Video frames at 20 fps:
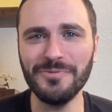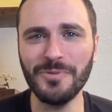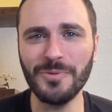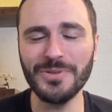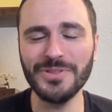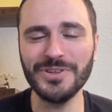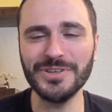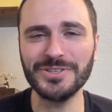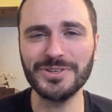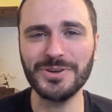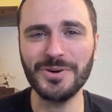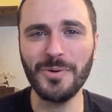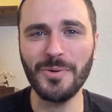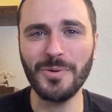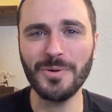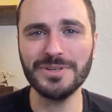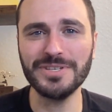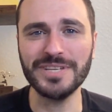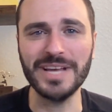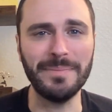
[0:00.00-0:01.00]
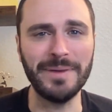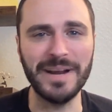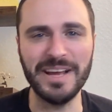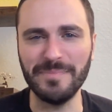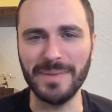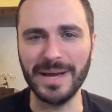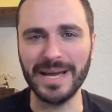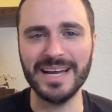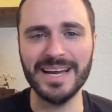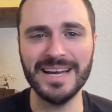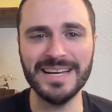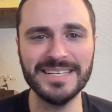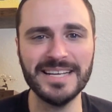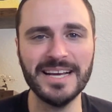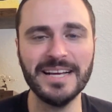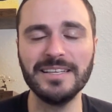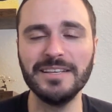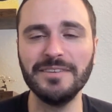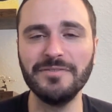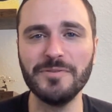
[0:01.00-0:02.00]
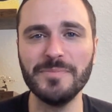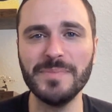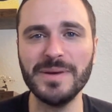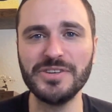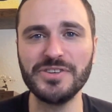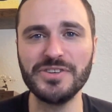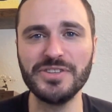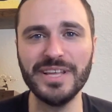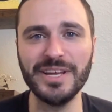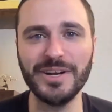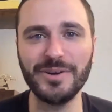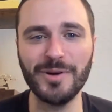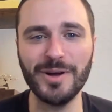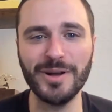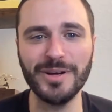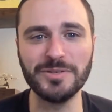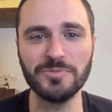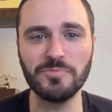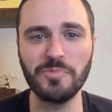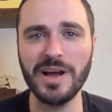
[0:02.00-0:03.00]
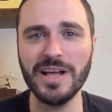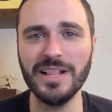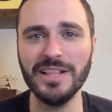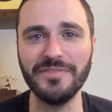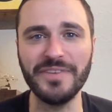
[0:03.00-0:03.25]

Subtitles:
for this course. I'm going to have my contact information later on as well.